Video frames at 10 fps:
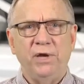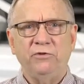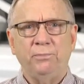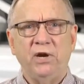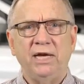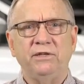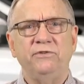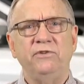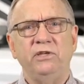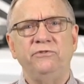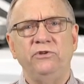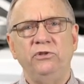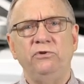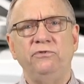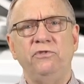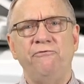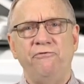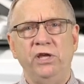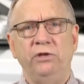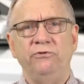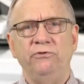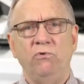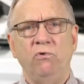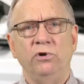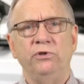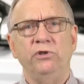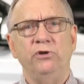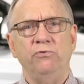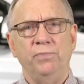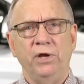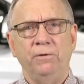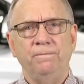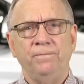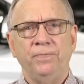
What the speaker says: best practice is to use the VIN to order the new belt.